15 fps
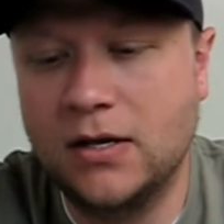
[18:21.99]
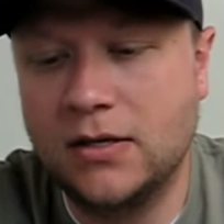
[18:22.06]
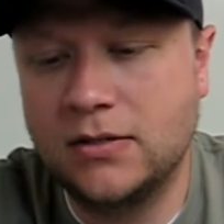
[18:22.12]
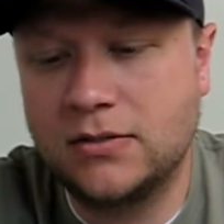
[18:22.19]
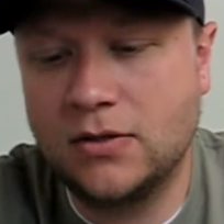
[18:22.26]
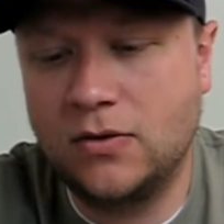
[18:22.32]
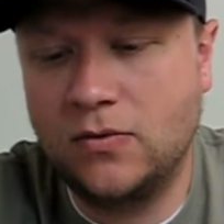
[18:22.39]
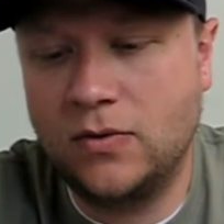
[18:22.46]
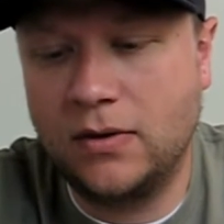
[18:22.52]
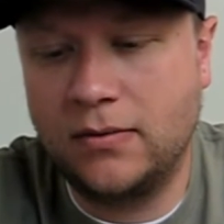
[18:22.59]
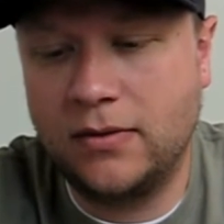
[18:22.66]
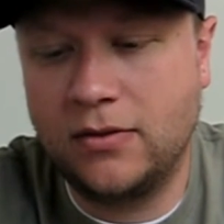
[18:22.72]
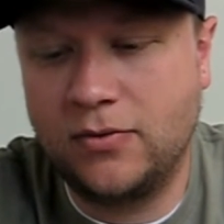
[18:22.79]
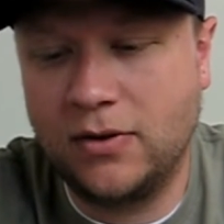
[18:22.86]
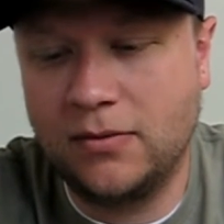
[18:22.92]
So
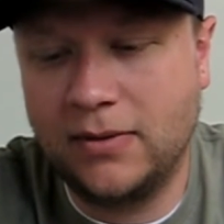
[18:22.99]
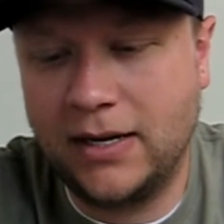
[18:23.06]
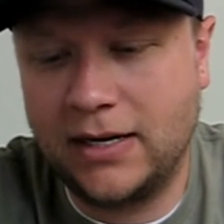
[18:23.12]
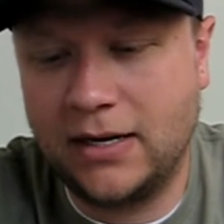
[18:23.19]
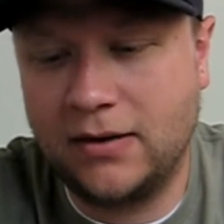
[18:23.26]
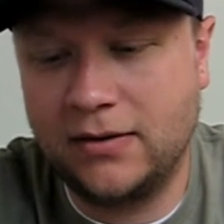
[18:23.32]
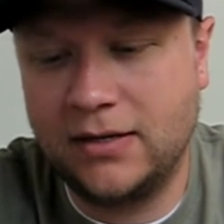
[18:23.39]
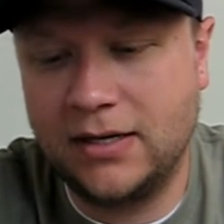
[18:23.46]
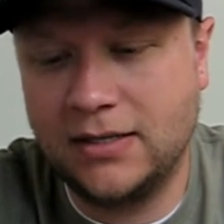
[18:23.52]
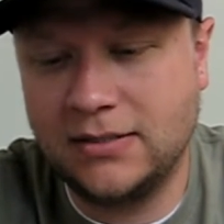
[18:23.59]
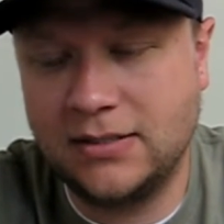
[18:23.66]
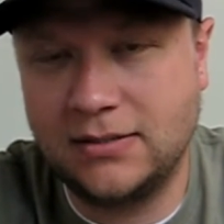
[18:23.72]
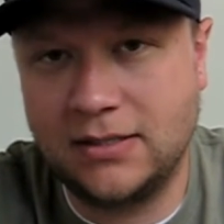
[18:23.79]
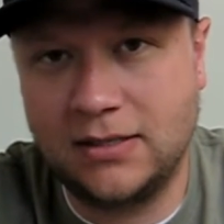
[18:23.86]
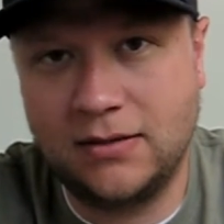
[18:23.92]
what the 300 Blackout does
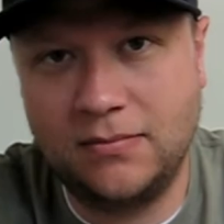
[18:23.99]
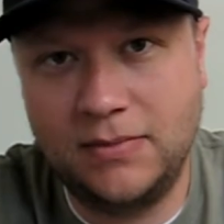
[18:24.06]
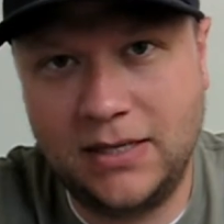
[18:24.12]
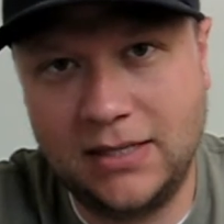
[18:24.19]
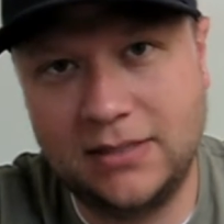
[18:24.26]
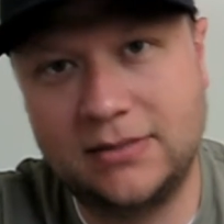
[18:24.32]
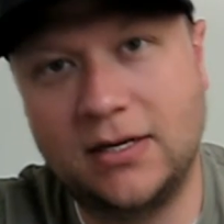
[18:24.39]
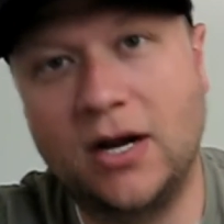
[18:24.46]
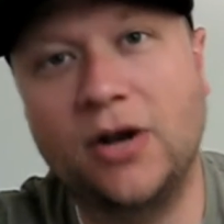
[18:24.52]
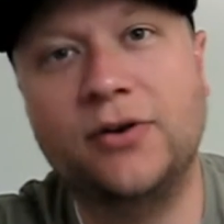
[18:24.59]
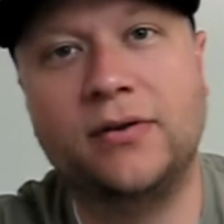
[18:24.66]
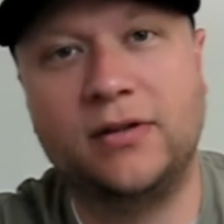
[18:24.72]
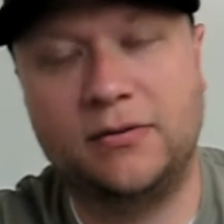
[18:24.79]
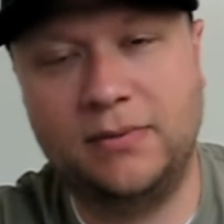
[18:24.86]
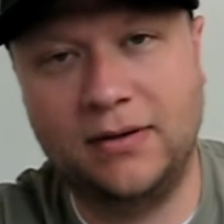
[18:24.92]
is, because it's
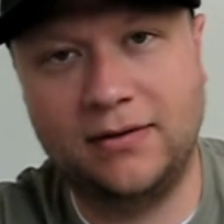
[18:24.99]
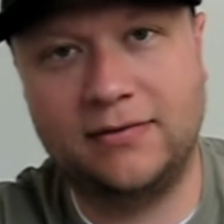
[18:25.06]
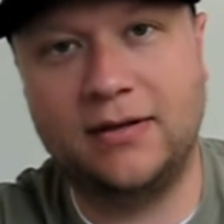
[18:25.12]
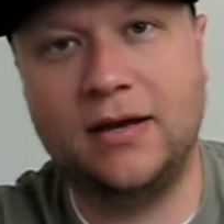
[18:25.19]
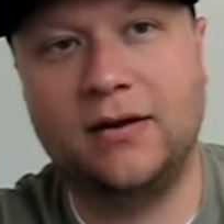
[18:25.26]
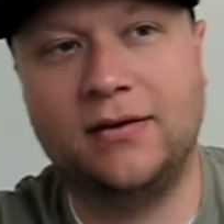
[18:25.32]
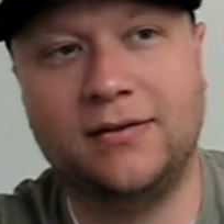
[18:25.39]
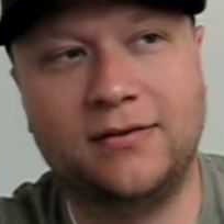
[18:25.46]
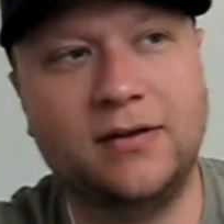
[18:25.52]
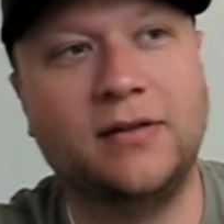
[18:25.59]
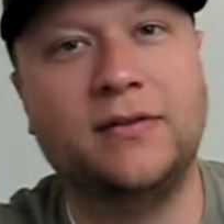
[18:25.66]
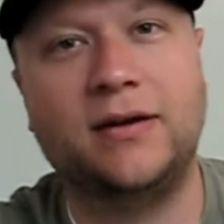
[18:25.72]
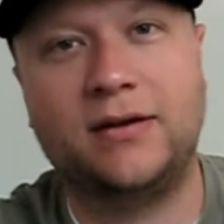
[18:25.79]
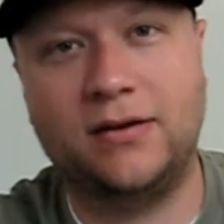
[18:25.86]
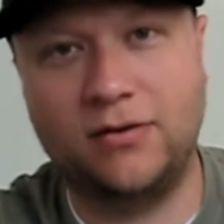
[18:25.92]
under the speed of sound, it
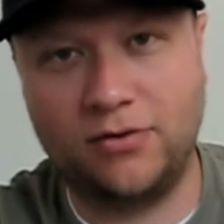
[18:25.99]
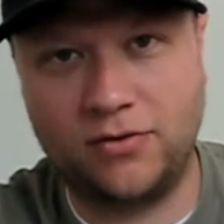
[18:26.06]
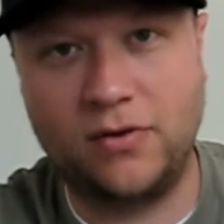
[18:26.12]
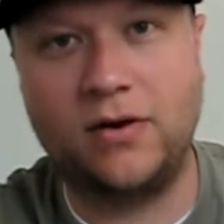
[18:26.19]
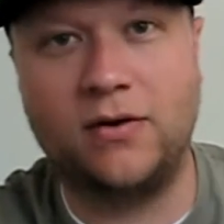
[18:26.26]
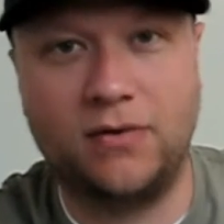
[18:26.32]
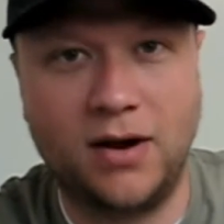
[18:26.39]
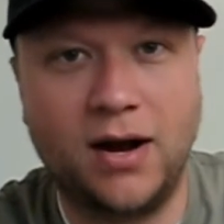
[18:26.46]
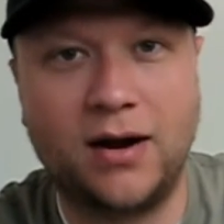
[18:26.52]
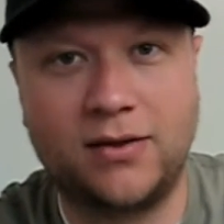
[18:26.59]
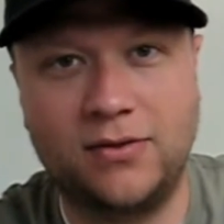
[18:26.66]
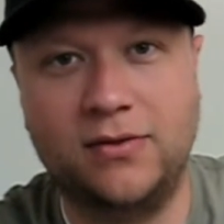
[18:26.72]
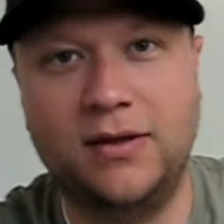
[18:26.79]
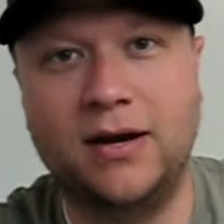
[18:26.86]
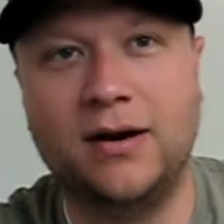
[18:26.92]
sounds like you're throwing a rock
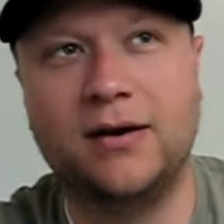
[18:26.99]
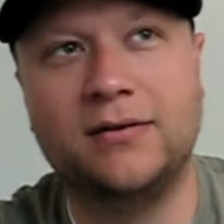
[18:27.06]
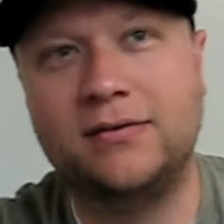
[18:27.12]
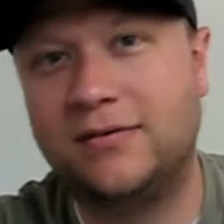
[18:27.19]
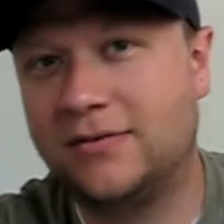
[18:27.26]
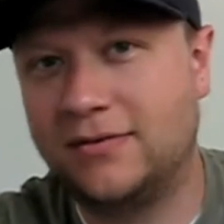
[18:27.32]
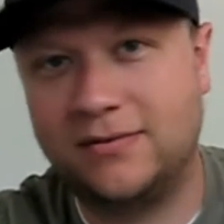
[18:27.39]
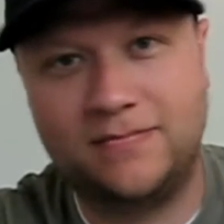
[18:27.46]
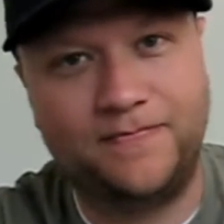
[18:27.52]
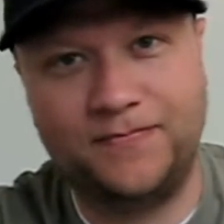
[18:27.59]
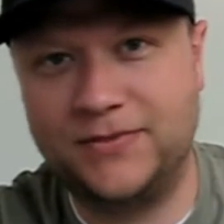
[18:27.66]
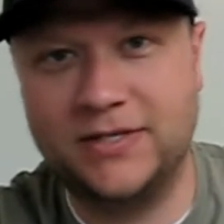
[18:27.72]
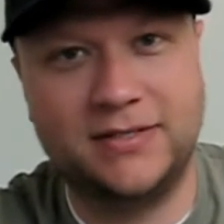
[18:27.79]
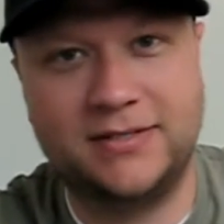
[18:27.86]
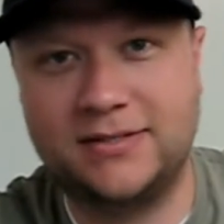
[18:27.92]
through the air. It's
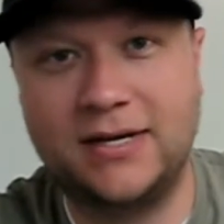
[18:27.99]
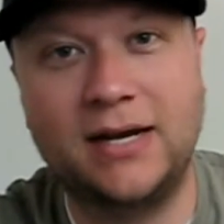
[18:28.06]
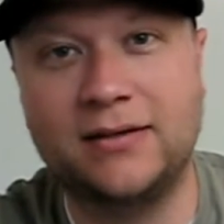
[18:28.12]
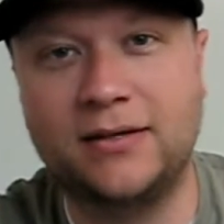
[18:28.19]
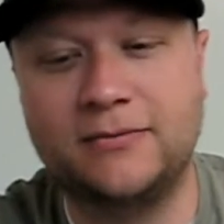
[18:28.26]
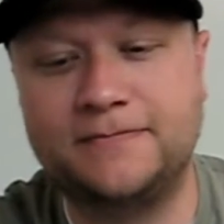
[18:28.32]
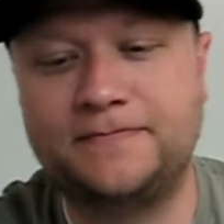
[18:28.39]
just silent.